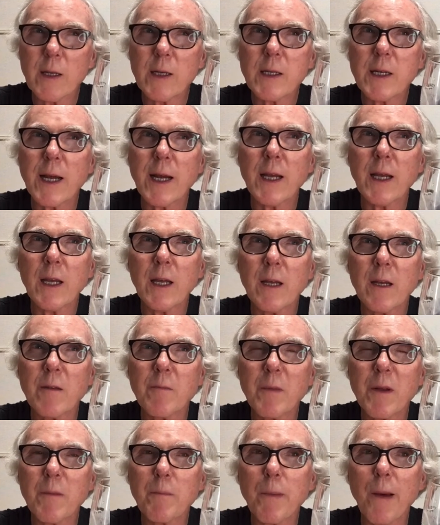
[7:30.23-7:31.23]
tangy in
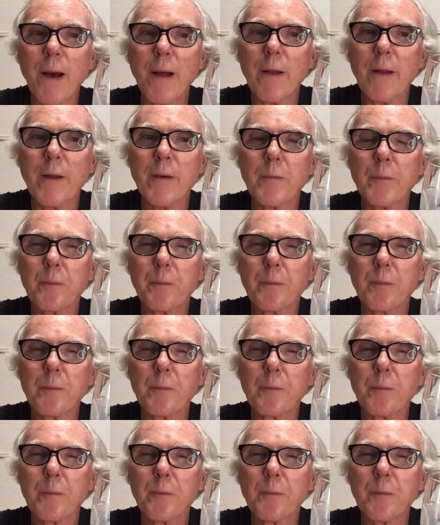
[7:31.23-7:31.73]
mid-palate.